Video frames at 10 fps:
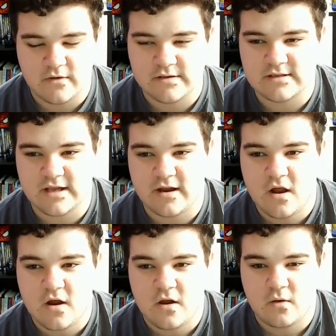It was like
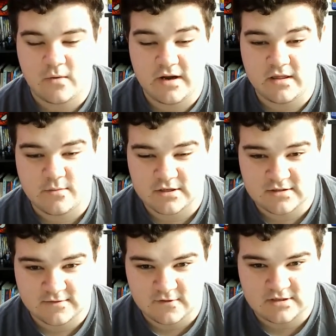reading the books for
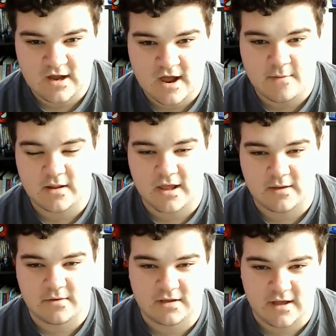the first time and like
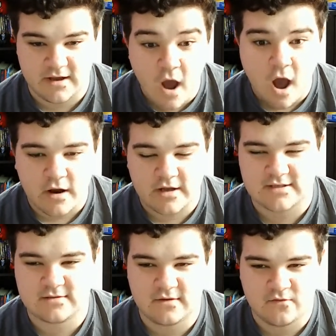being like,
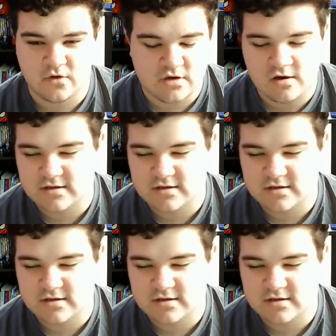because of course R.L.